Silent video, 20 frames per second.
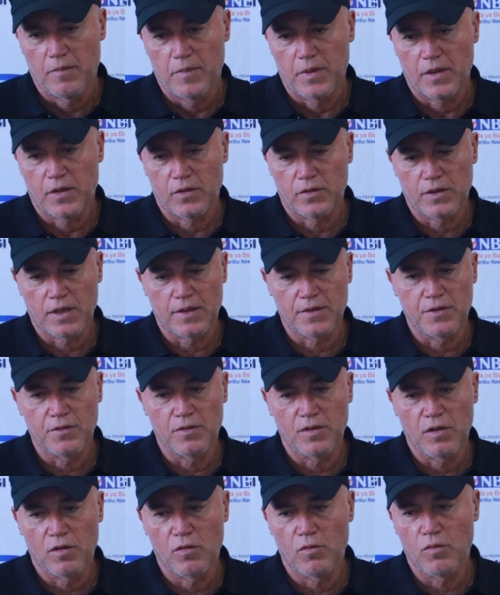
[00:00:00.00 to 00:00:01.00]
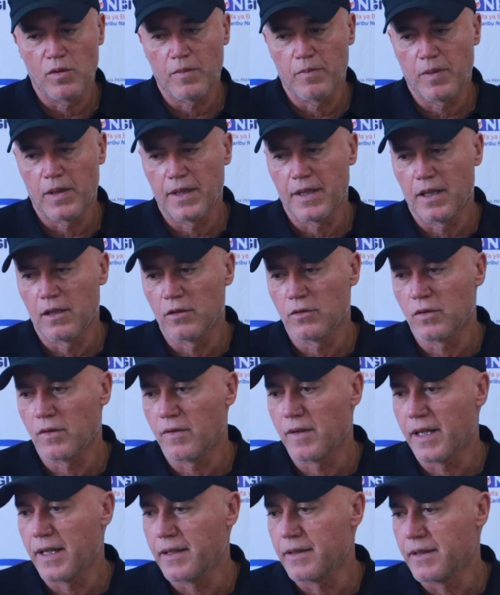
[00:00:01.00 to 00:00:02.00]
because as you know, we play a lot
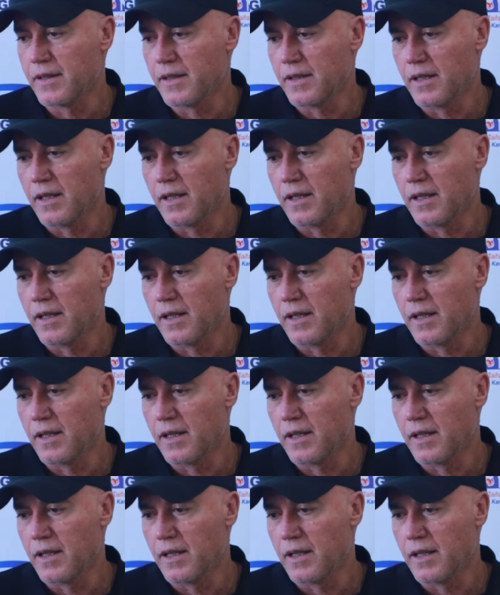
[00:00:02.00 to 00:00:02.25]
of games